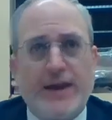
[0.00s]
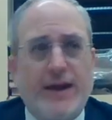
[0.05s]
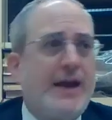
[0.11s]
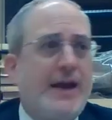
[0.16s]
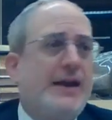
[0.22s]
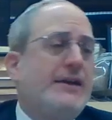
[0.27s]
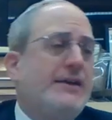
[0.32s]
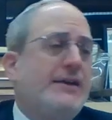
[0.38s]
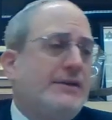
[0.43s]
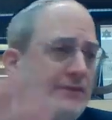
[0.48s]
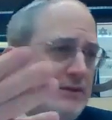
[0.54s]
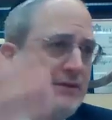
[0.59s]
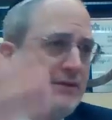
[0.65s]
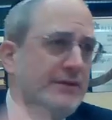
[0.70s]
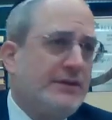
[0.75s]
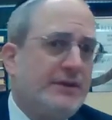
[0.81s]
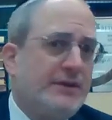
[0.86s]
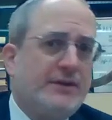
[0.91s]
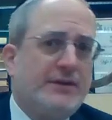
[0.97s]

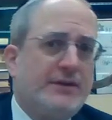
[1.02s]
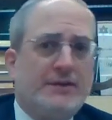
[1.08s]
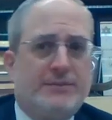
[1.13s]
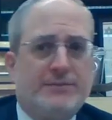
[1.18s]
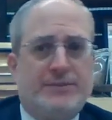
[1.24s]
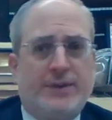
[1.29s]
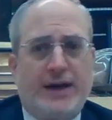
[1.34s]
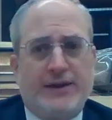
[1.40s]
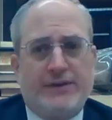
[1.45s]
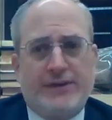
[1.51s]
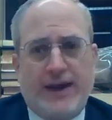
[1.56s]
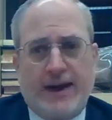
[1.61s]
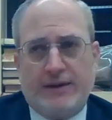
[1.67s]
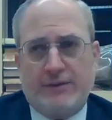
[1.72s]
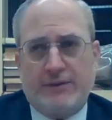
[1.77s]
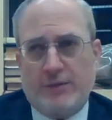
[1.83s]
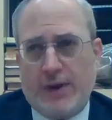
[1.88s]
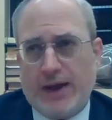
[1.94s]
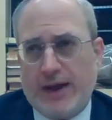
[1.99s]
And by
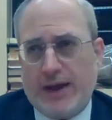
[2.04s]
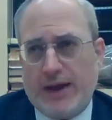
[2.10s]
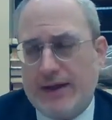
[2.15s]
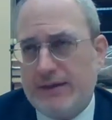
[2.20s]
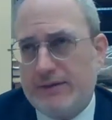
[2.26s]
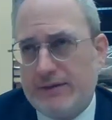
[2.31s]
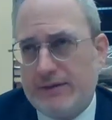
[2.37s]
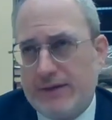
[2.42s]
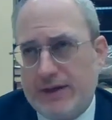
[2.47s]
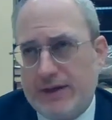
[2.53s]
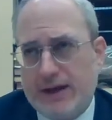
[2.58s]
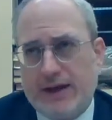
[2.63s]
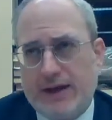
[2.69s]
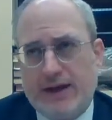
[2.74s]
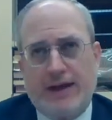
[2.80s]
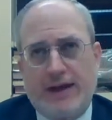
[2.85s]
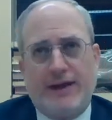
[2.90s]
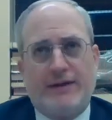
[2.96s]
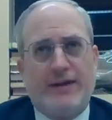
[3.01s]
that way,
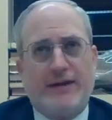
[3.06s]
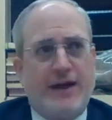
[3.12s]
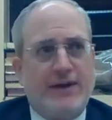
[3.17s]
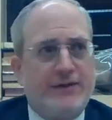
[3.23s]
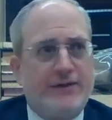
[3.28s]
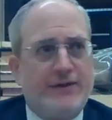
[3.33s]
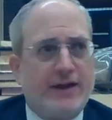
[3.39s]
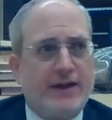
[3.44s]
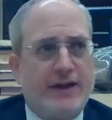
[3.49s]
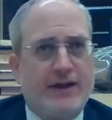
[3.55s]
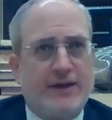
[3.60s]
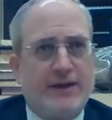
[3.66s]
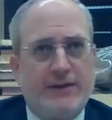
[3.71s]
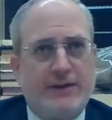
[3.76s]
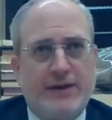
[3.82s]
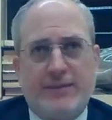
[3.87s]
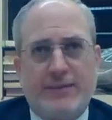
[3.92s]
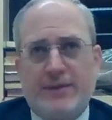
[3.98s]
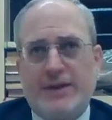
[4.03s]
having a